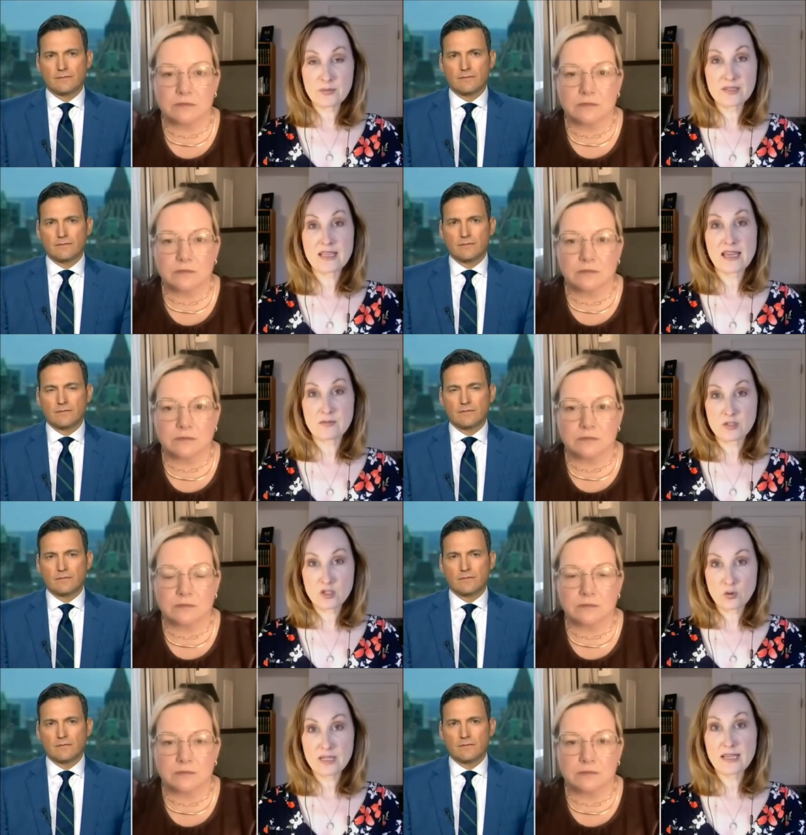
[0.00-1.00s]
Speaker 1: to get a
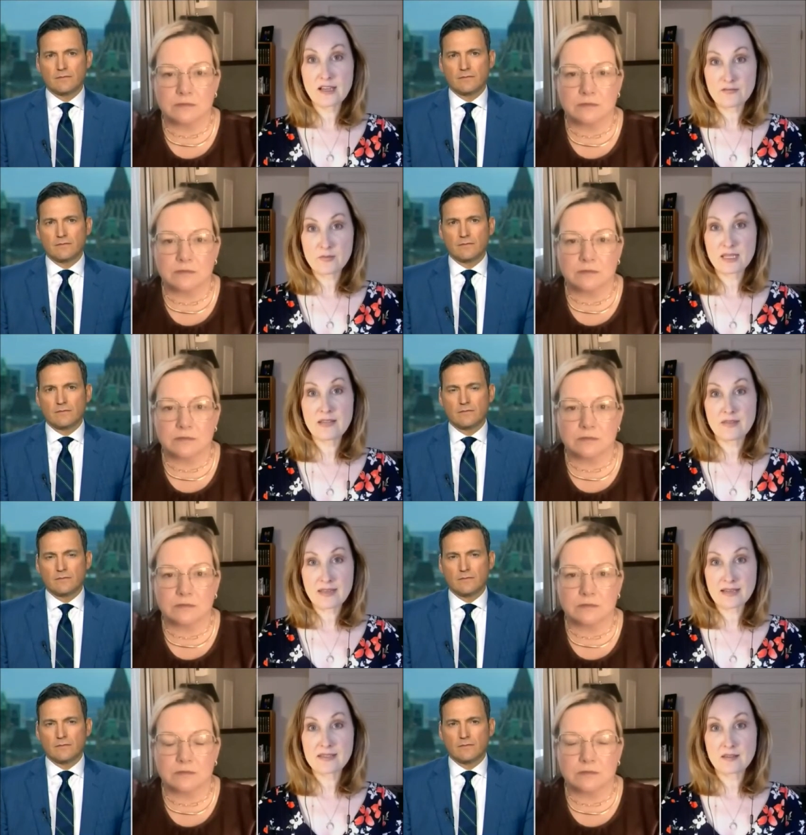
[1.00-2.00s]
majority government in the
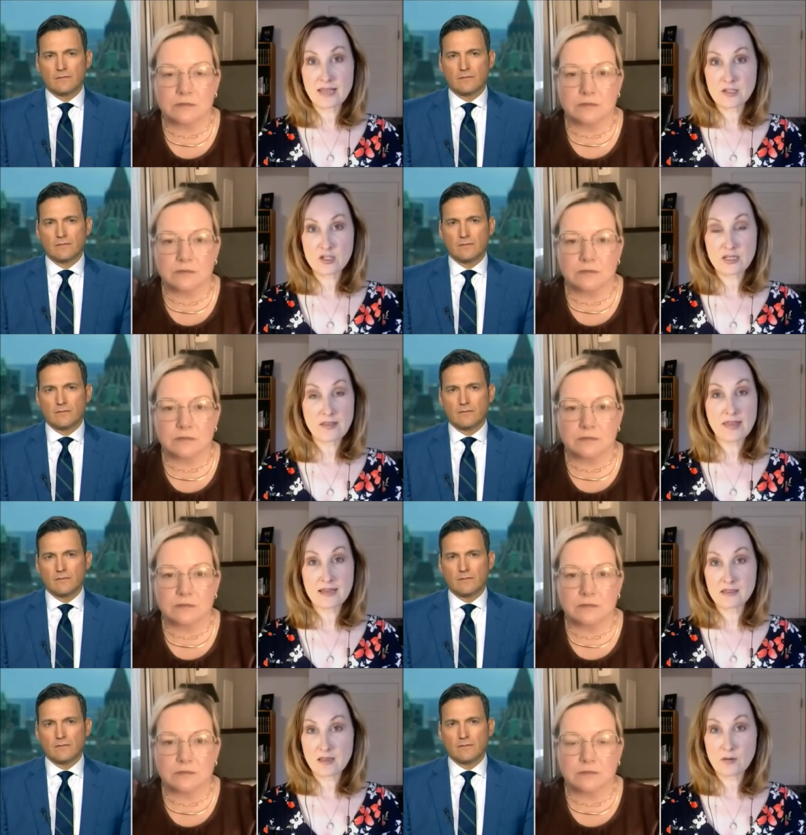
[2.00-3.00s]
next election. And that
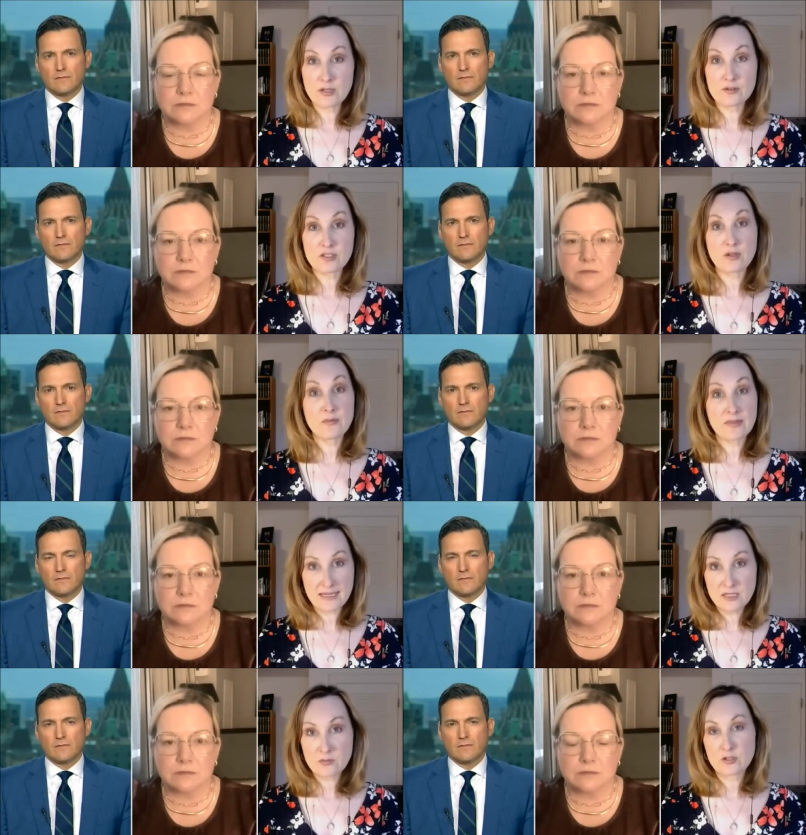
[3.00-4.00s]
is not what you're doing, but that
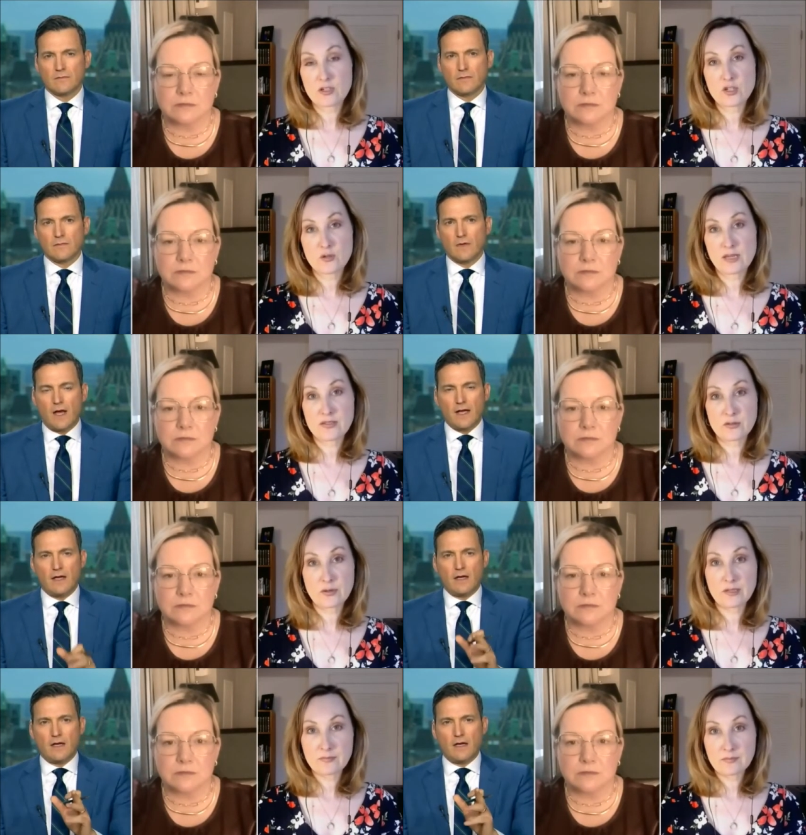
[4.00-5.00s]
is what John Charest is I,
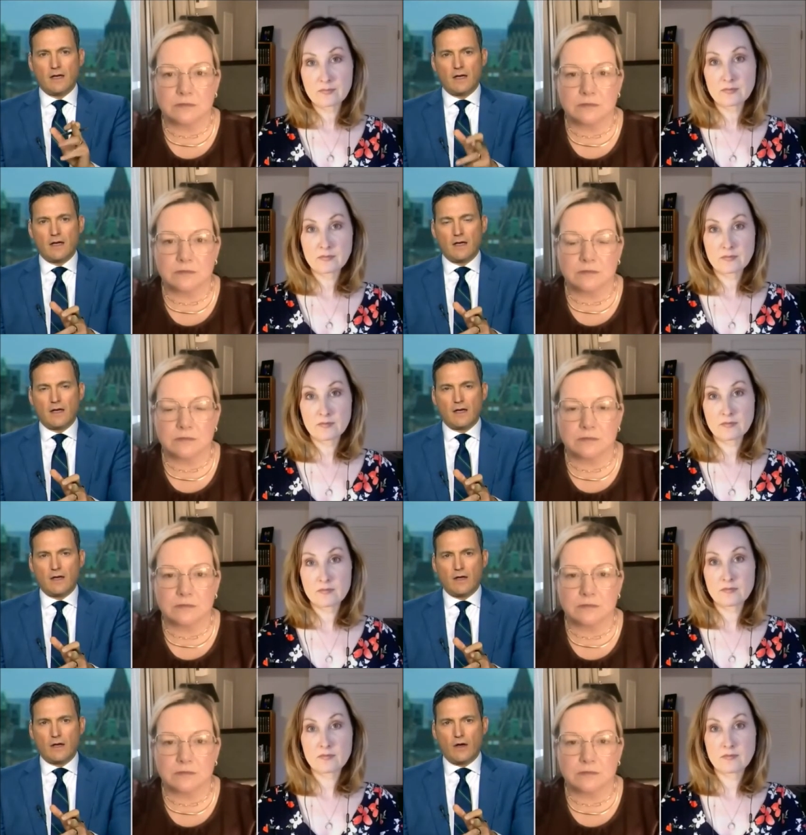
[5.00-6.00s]
doing.
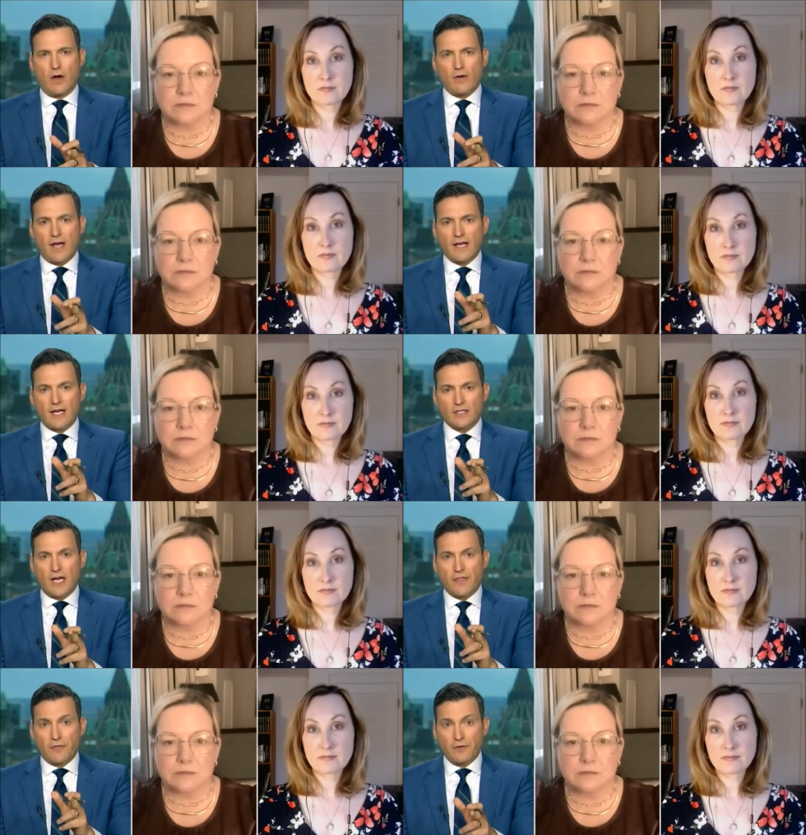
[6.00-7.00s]
Speaker 2: Okay, I got
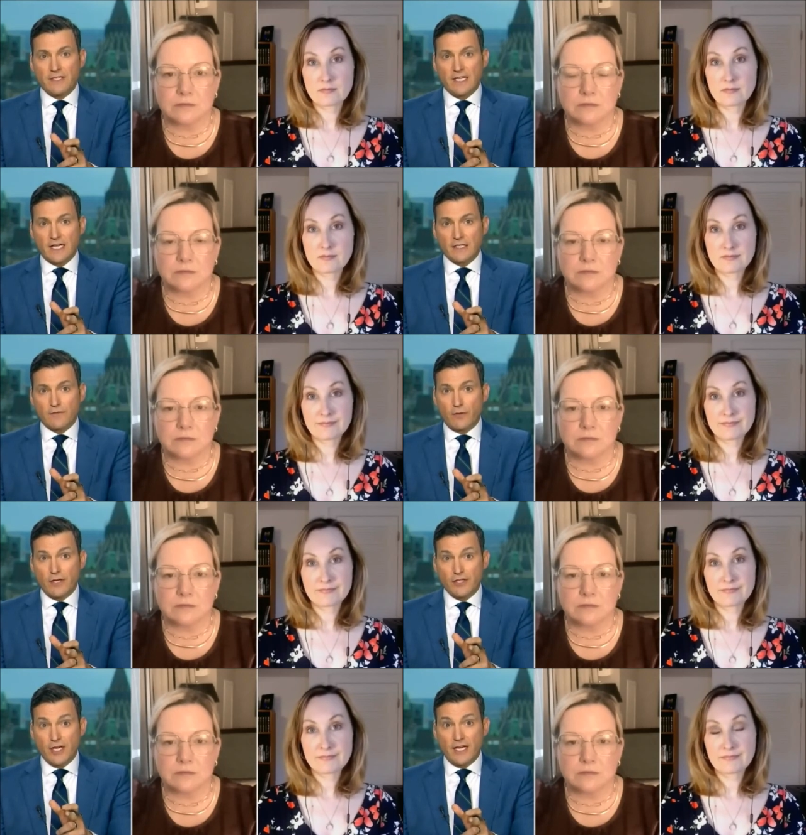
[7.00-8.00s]
uh, 30 seconds for you,
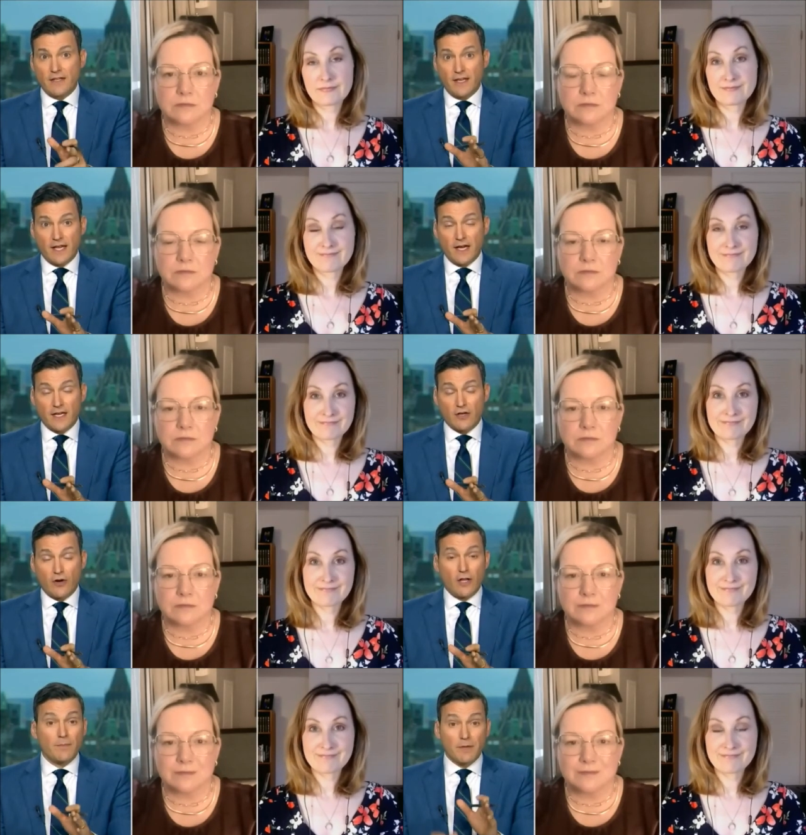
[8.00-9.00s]
Jenny, and then I got to
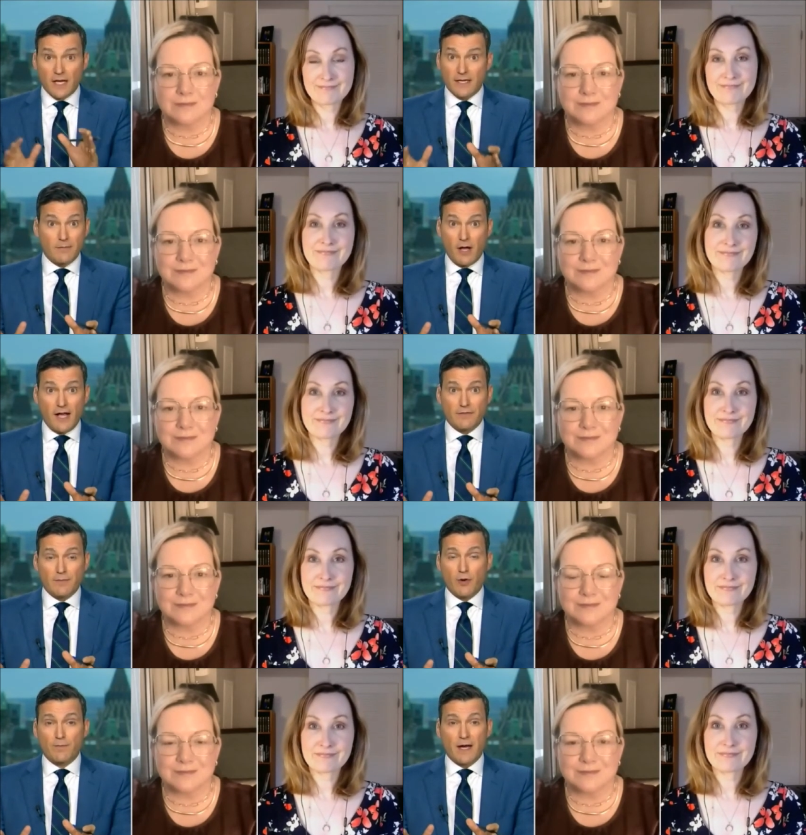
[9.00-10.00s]
call it, but I can, I'll have you
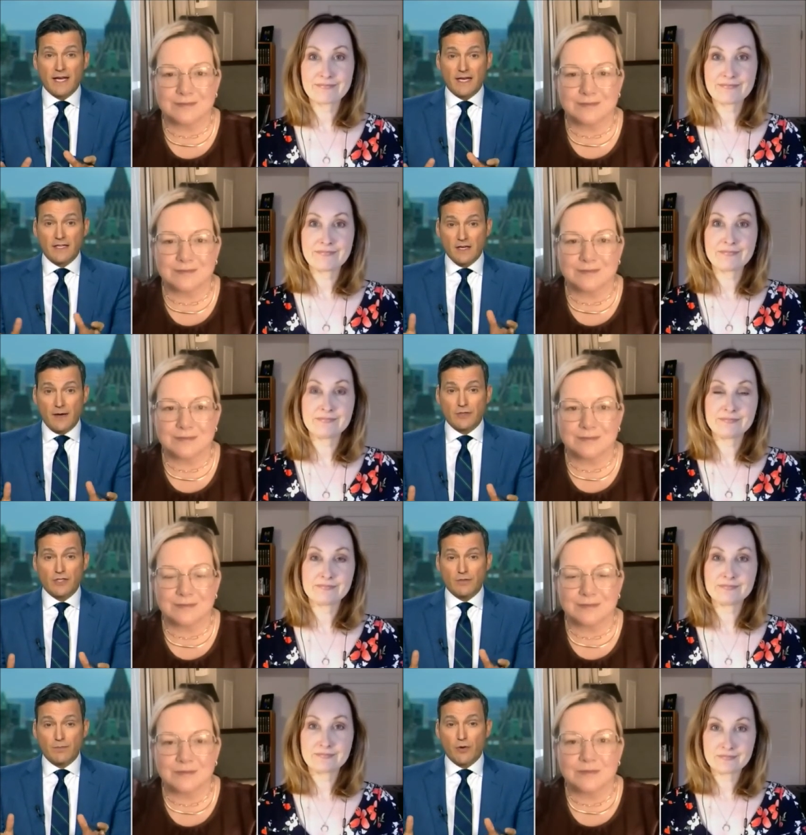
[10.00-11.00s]
both back anytime, as you
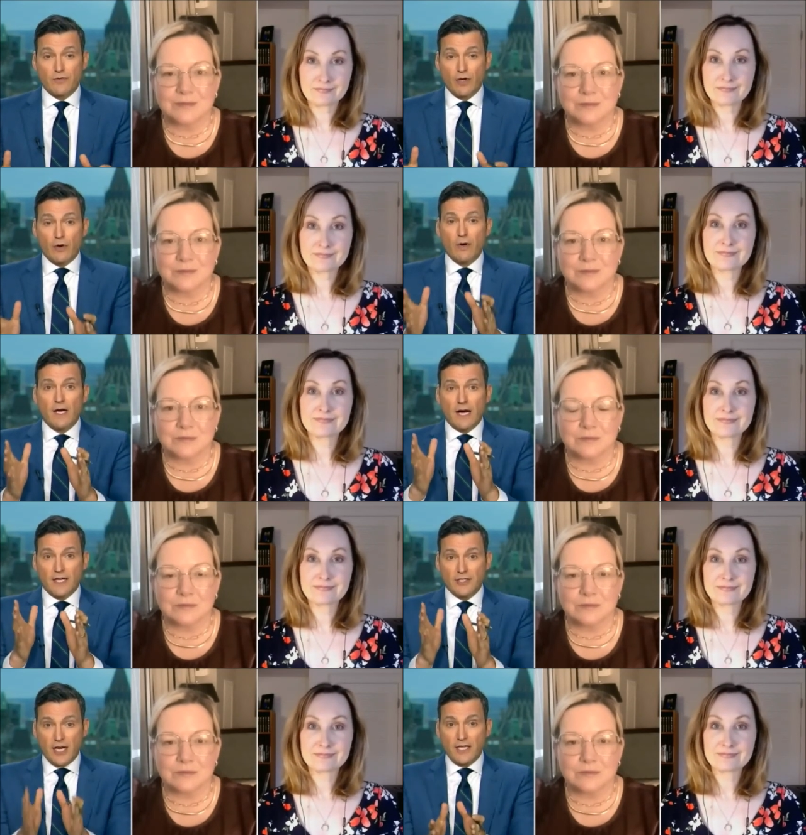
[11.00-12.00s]
both know. Uh, Jenny,